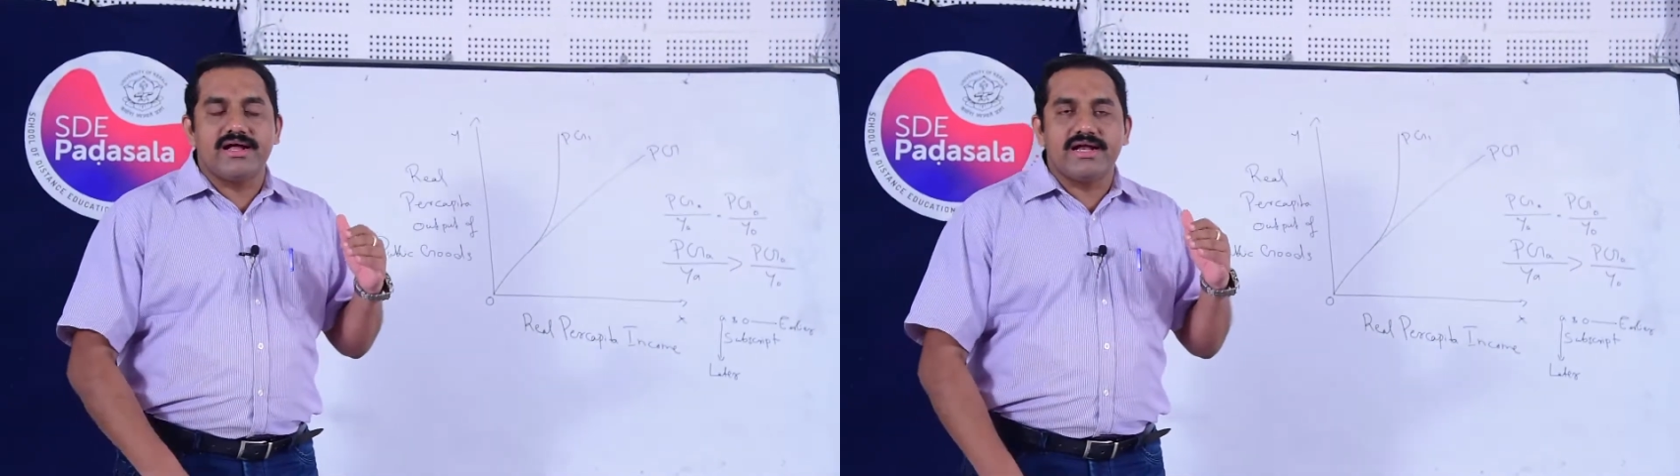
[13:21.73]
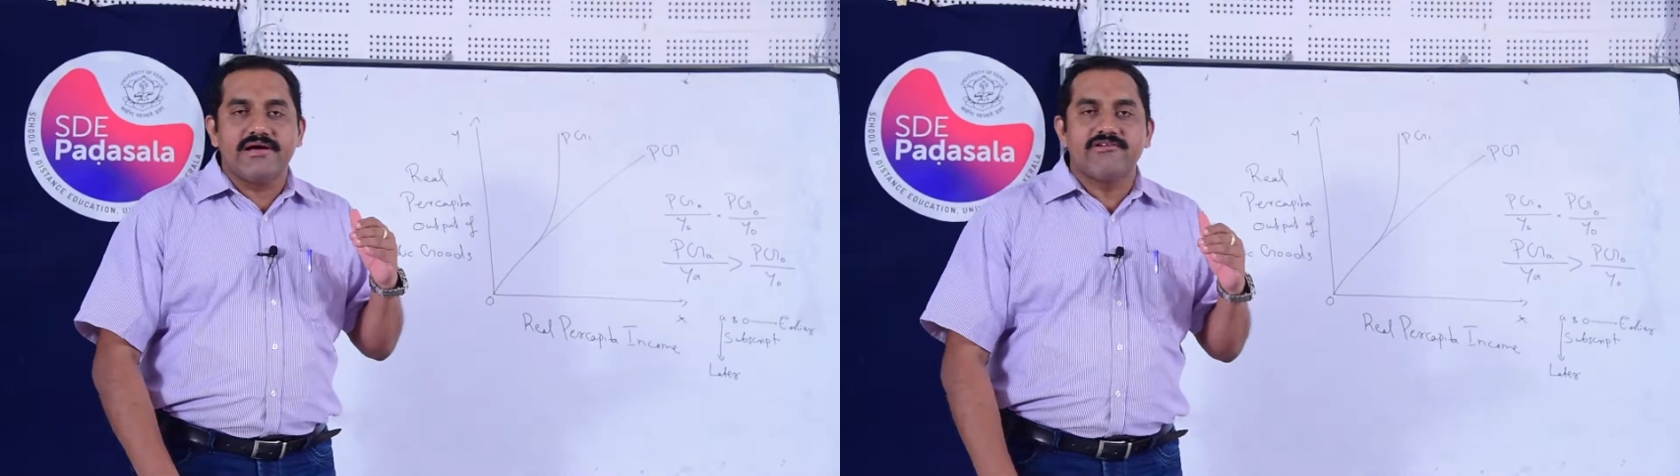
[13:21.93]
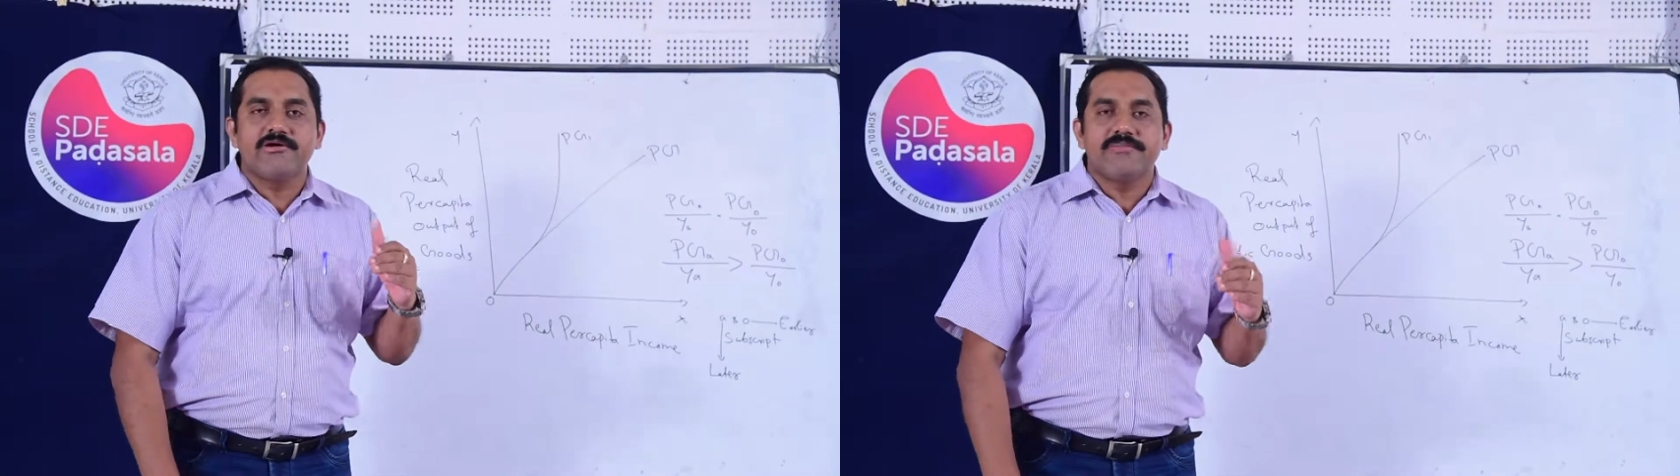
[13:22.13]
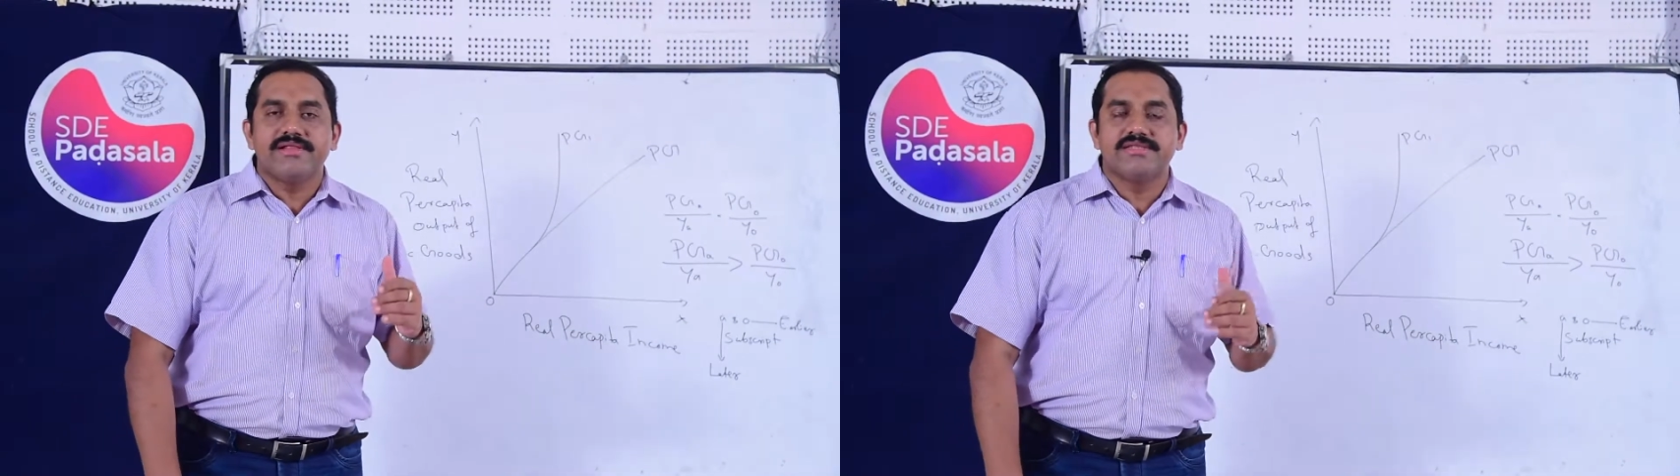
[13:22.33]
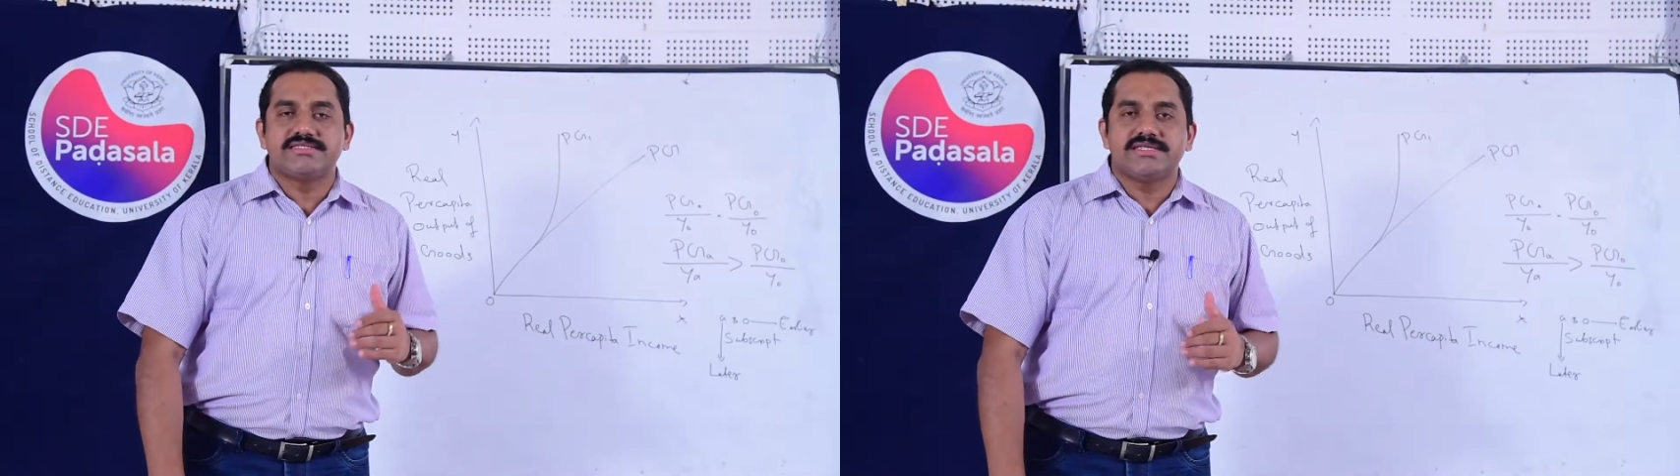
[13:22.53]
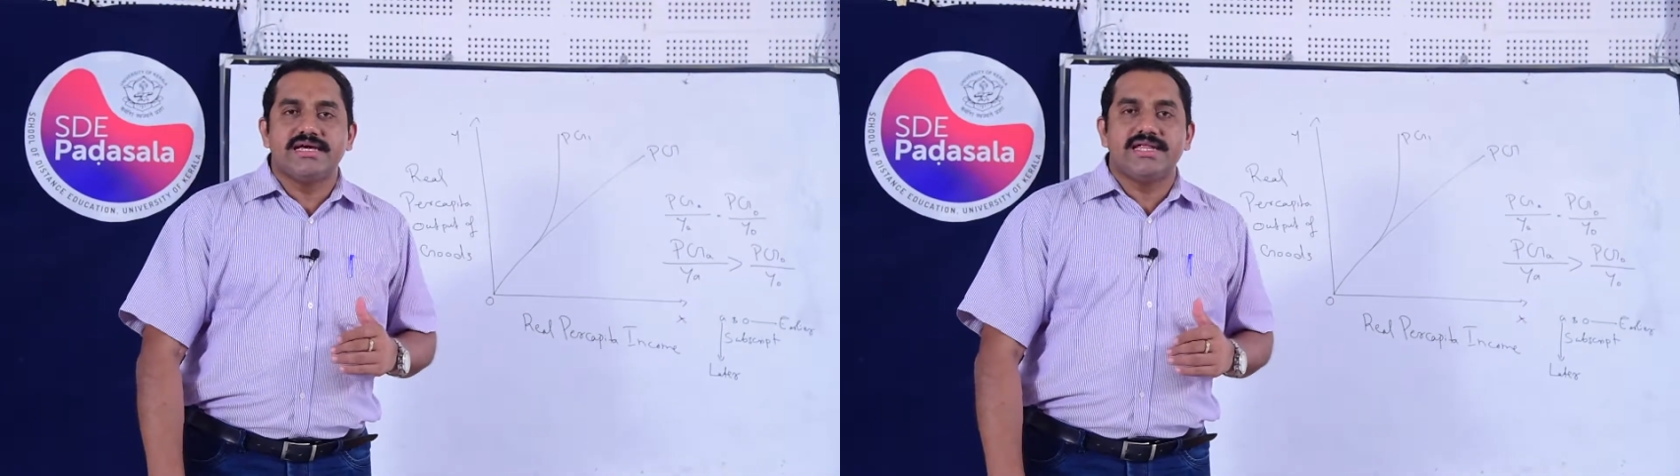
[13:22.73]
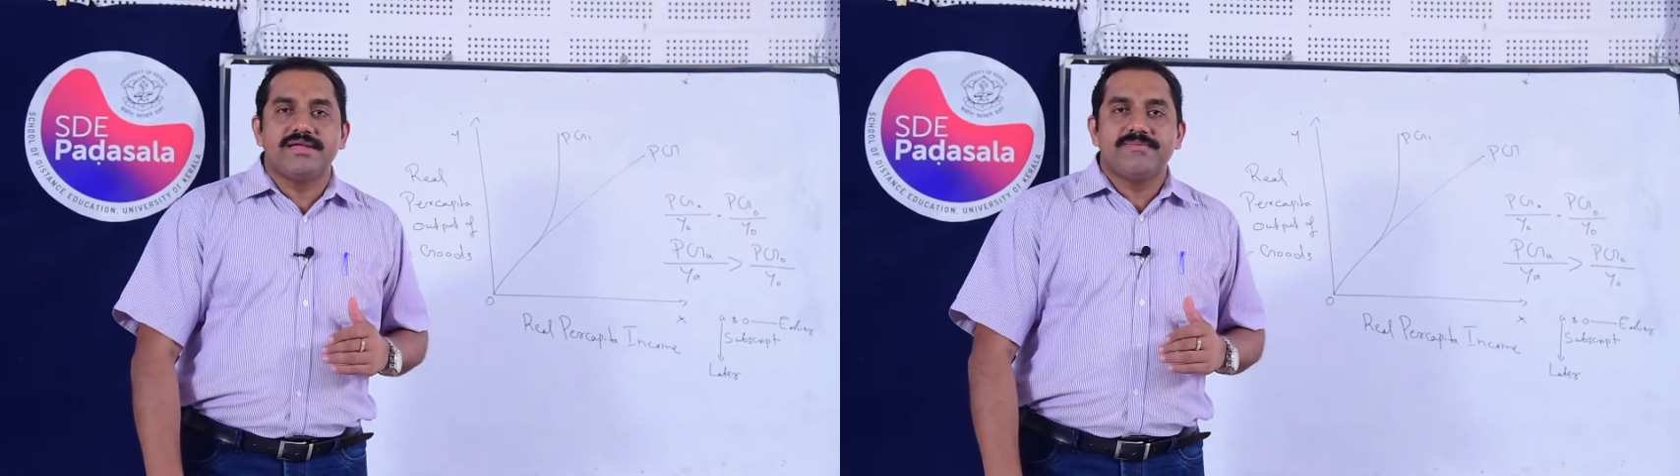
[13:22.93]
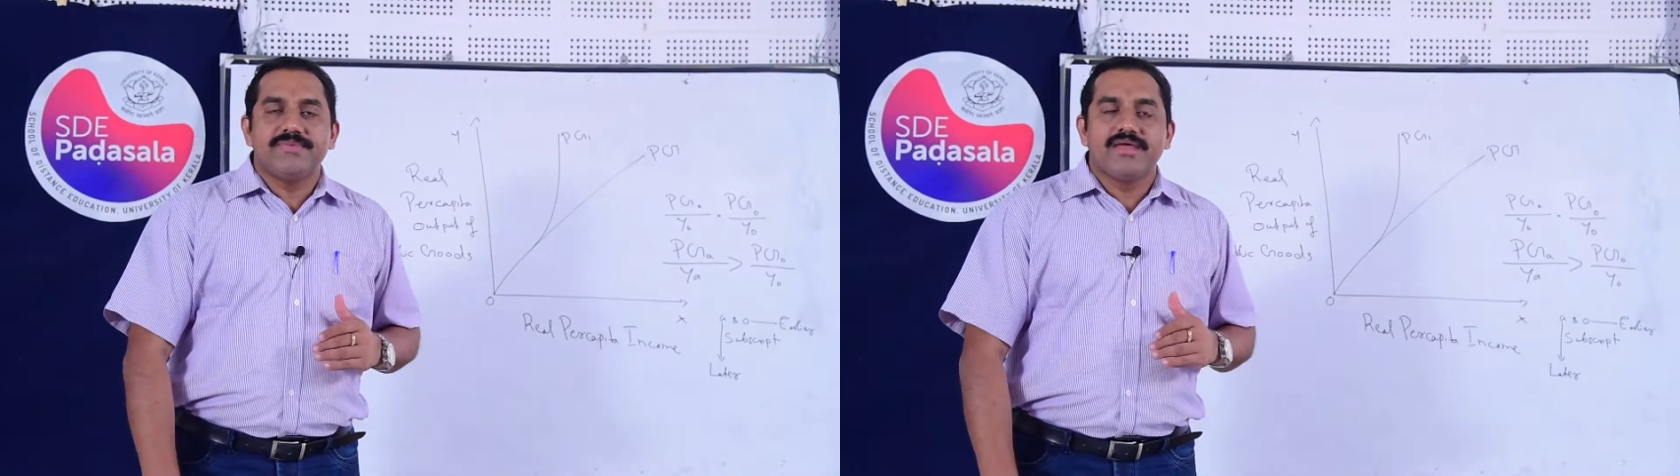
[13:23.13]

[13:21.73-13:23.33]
developed this theory